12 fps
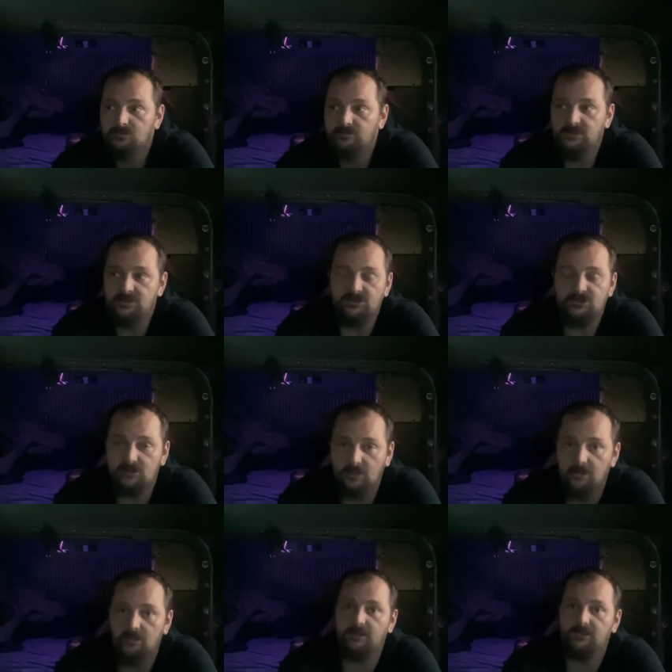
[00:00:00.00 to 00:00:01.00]

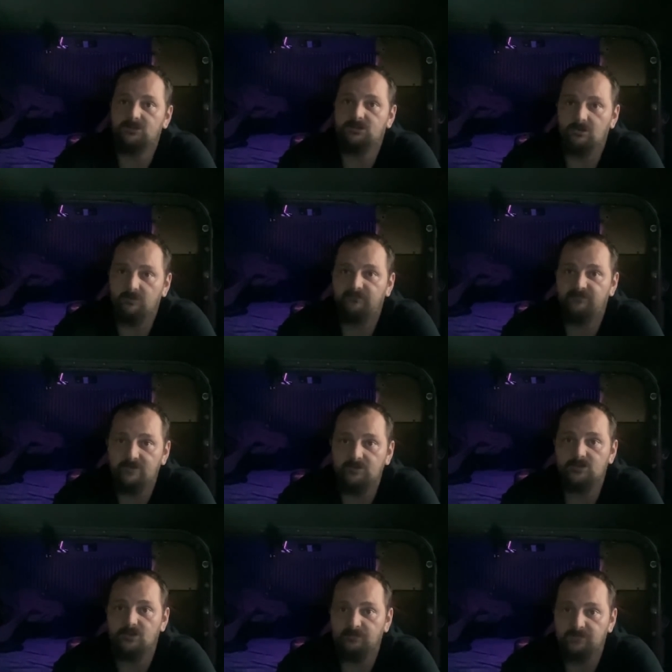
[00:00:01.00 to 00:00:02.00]
discourage your
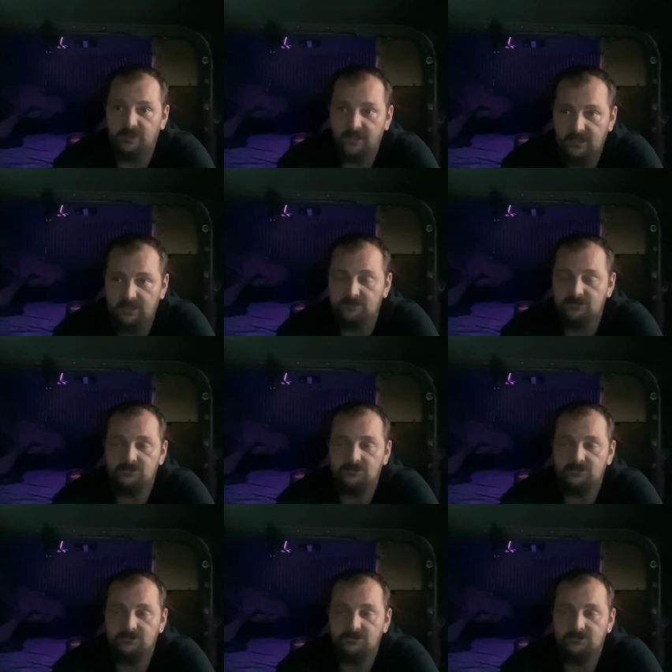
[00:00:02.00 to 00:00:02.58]
future plans.